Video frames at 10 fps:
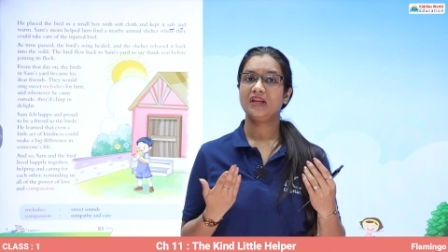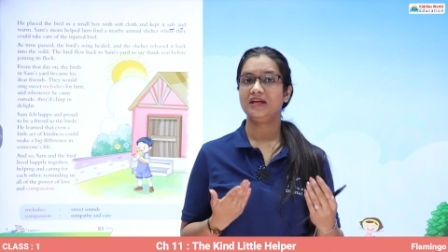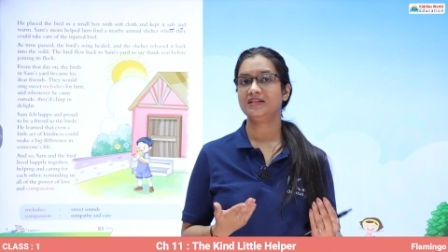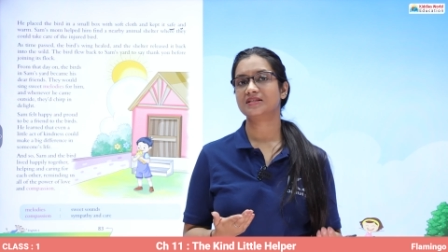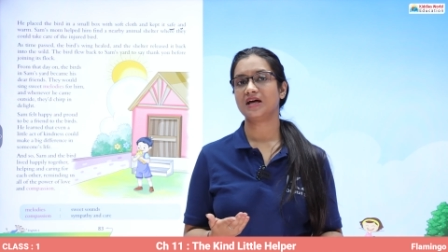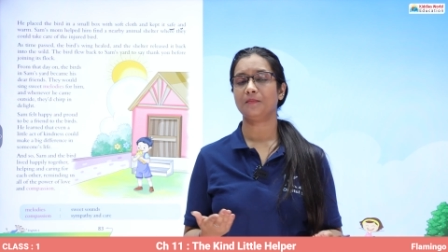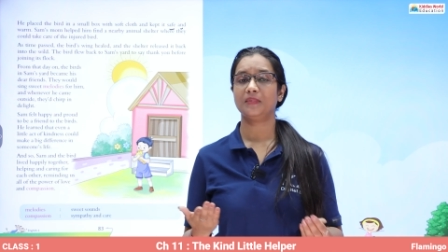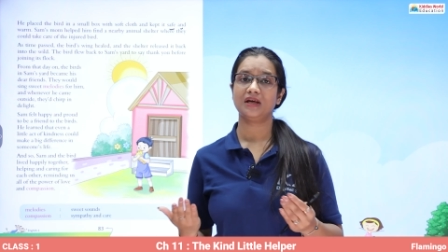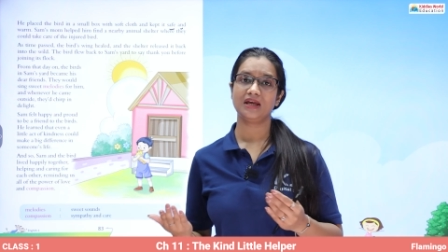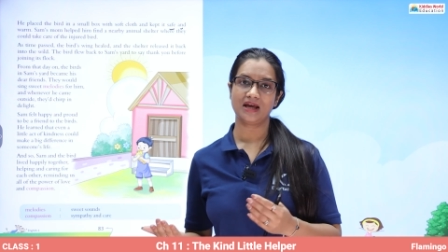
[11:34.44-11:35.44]
in
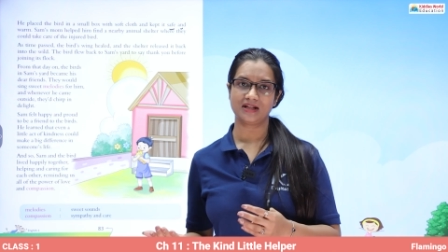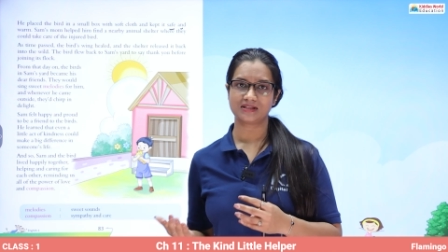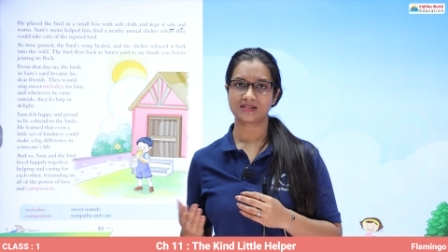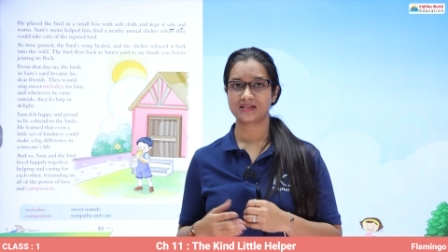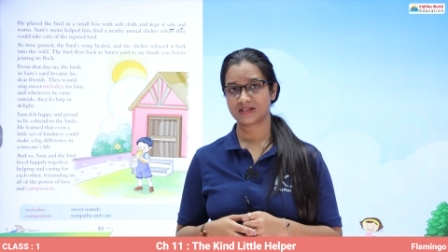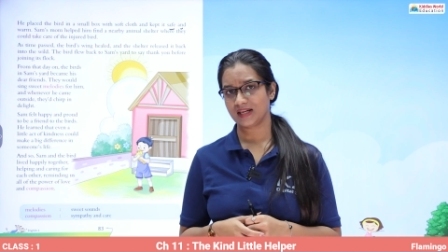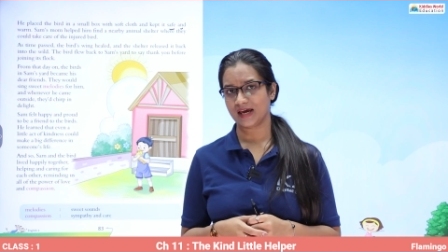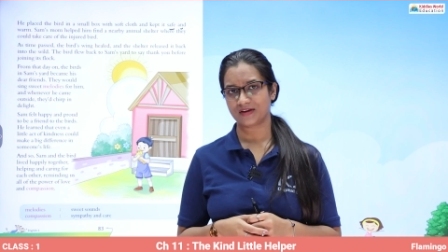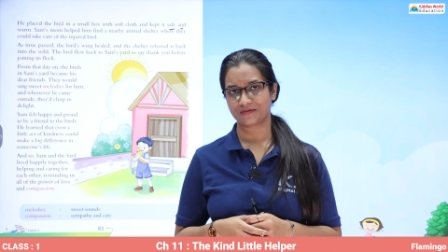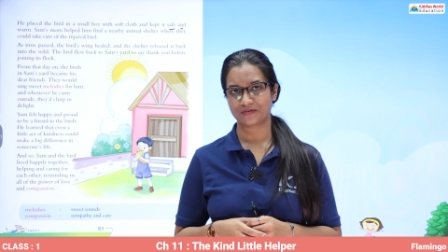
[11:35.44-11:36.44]
somebody else's
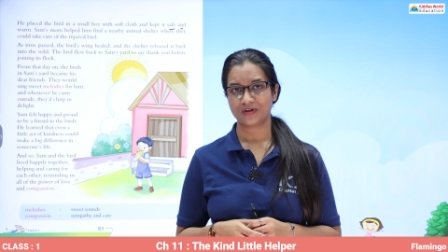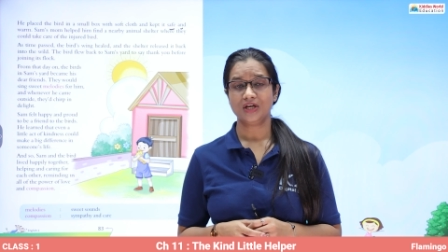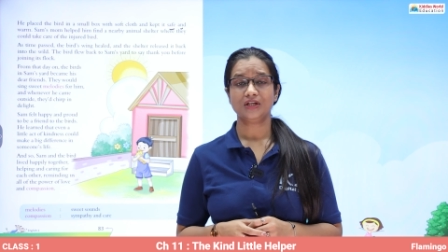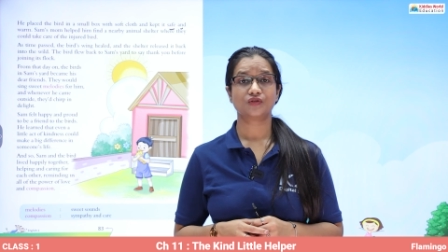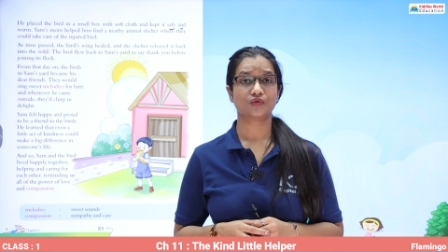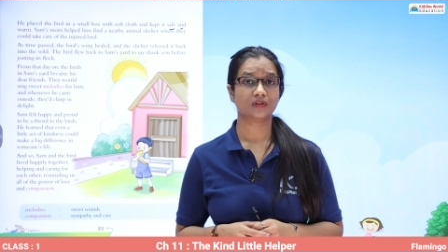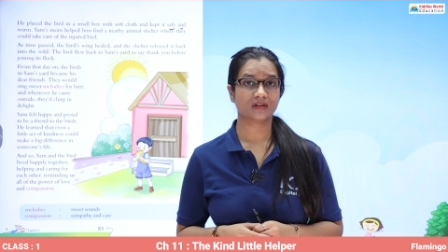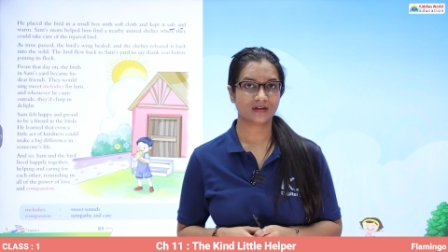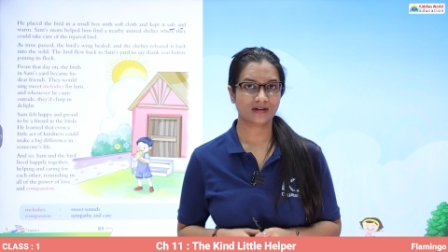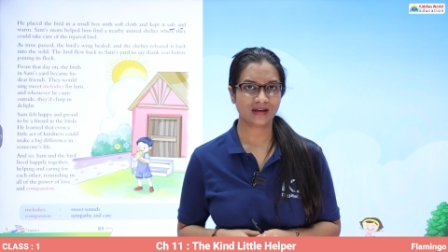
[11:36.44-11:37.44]
life. So
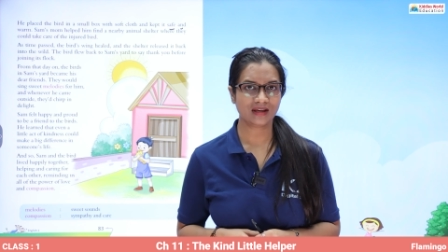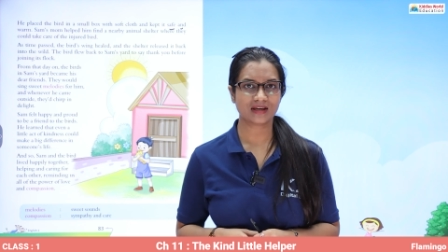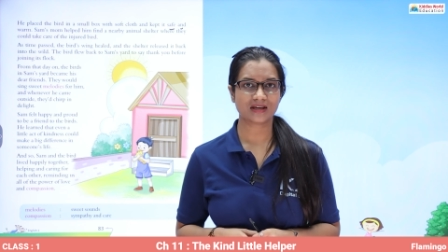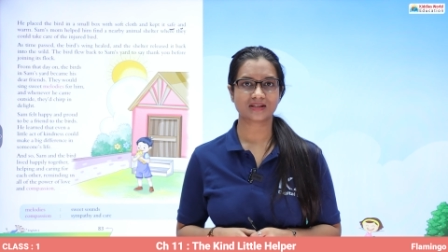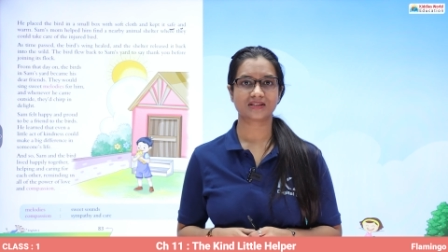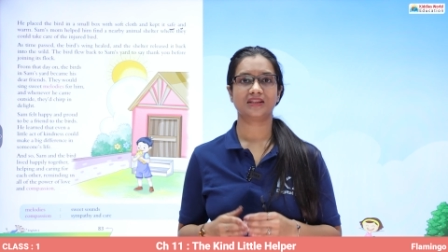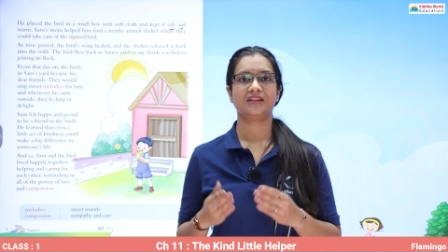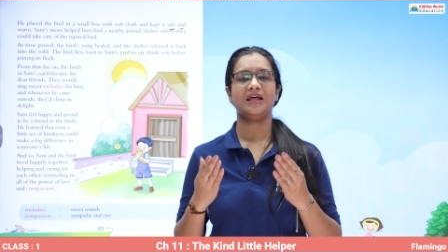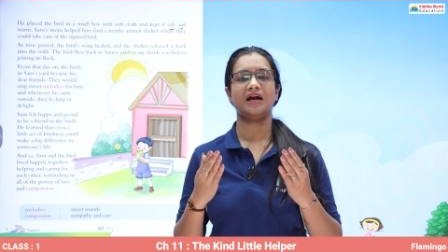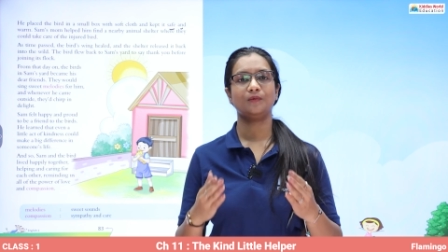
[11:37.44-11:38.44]
the learning is
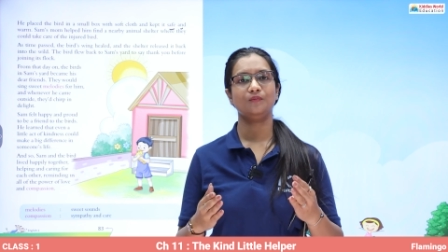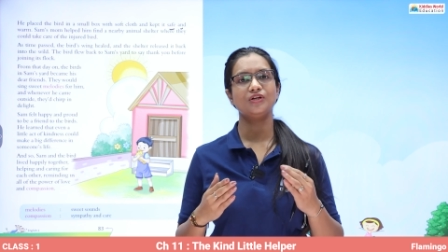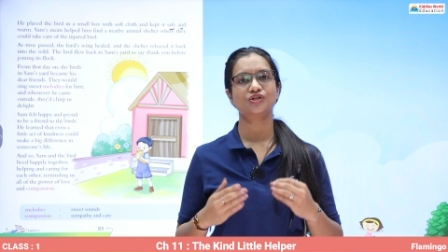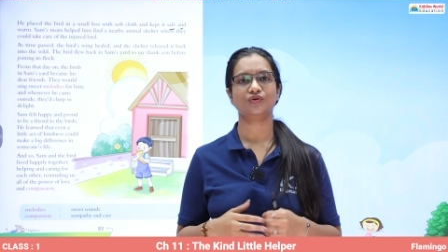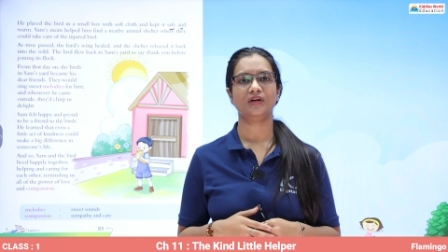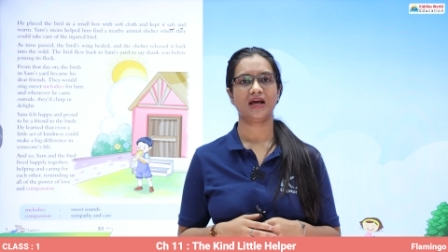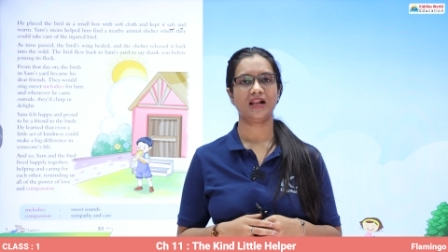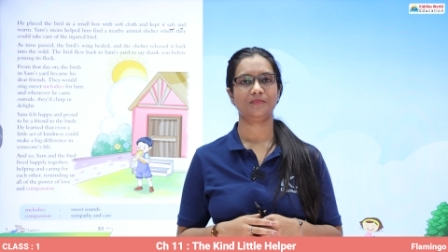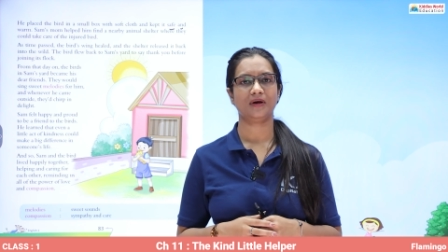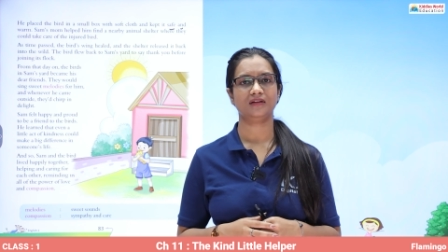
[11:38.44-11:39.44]
that we should
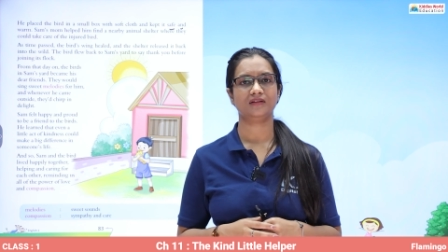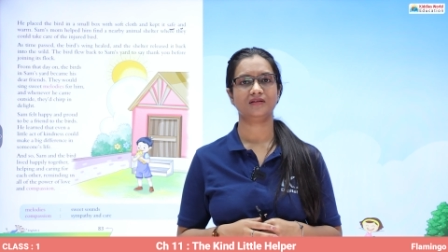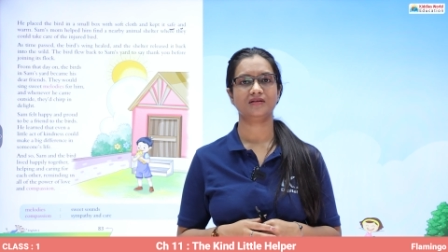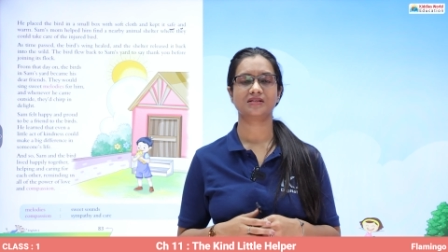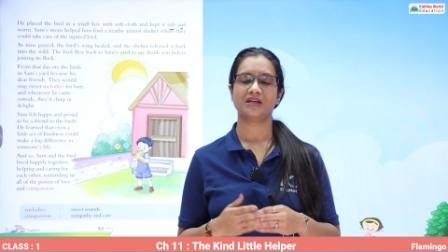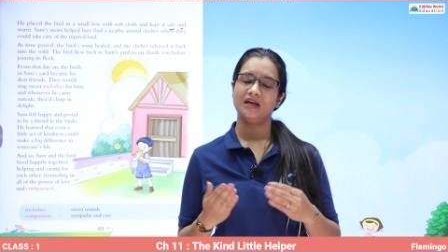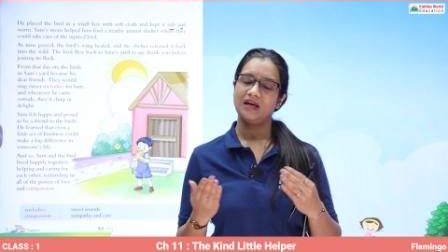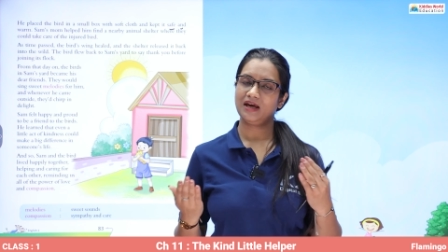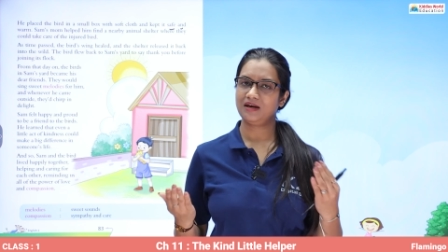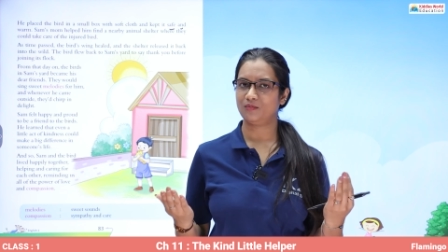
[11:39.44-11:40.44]
help others
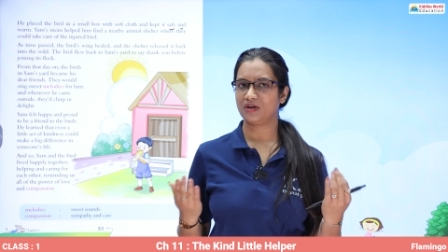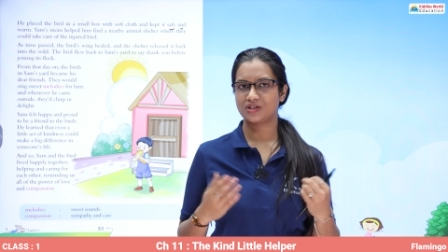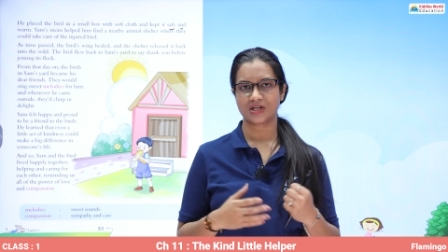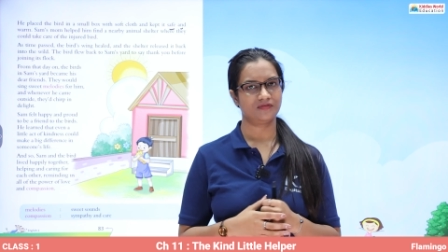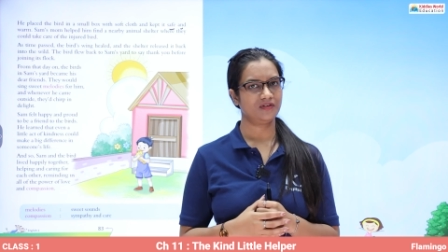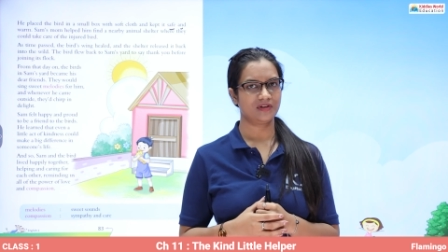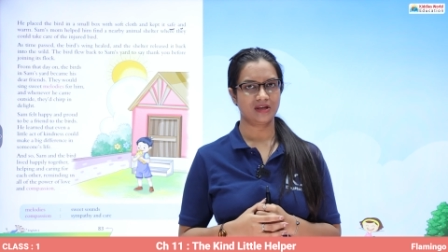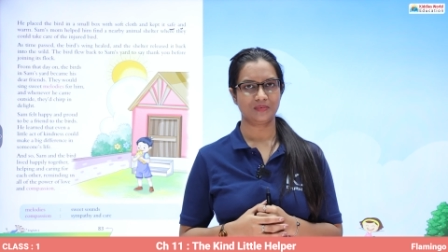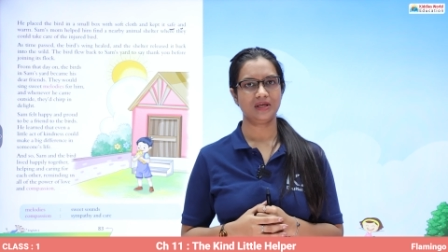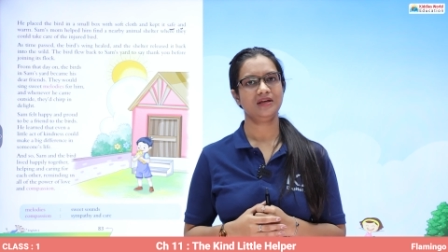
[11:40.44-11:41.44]
in whichever
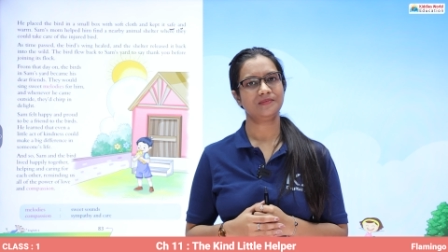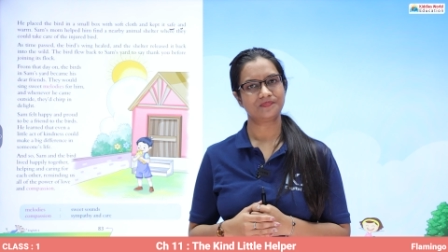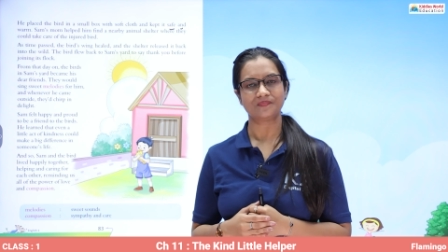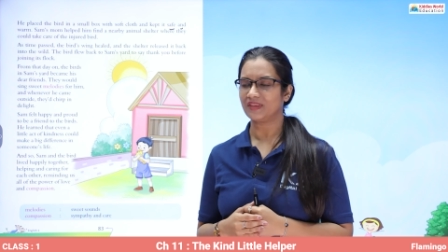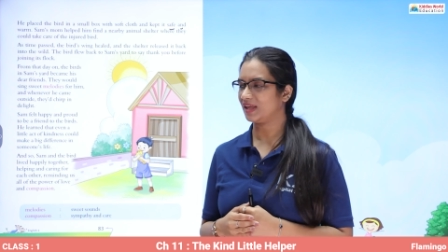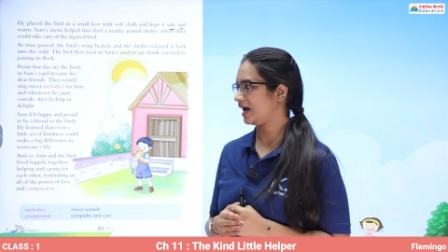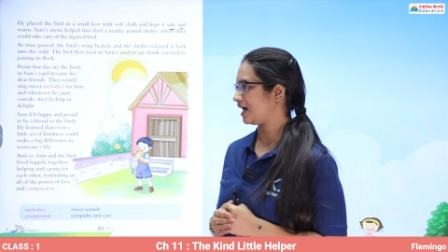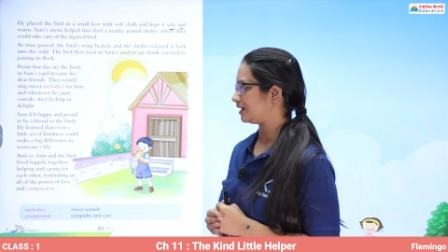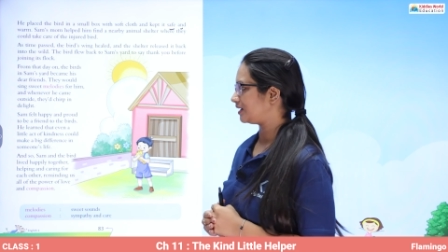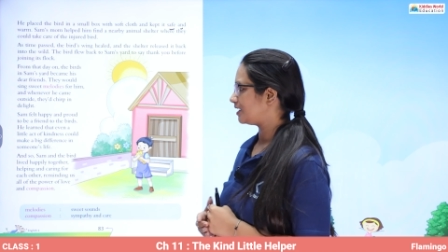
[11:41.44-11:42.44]
way we
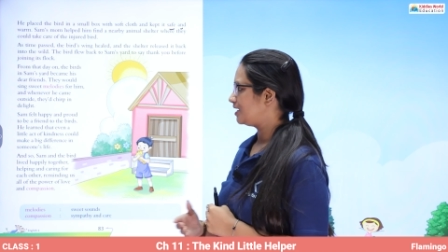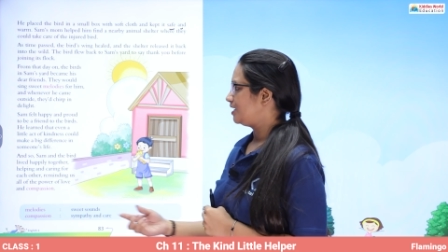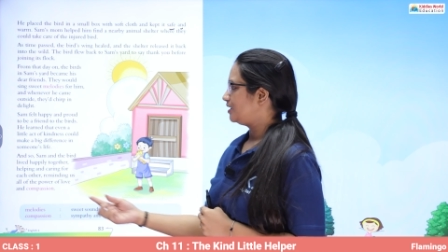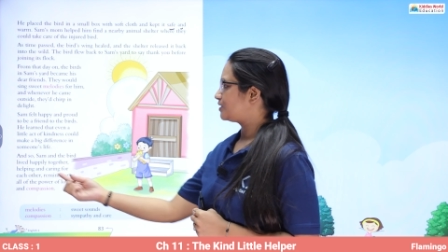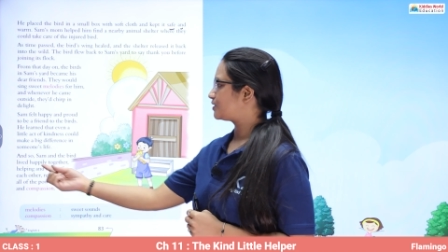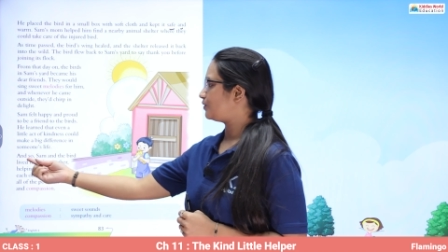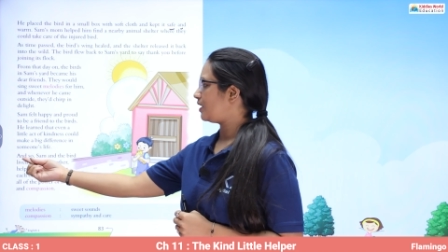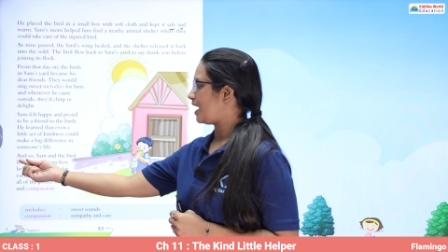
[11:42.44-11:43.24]
can. So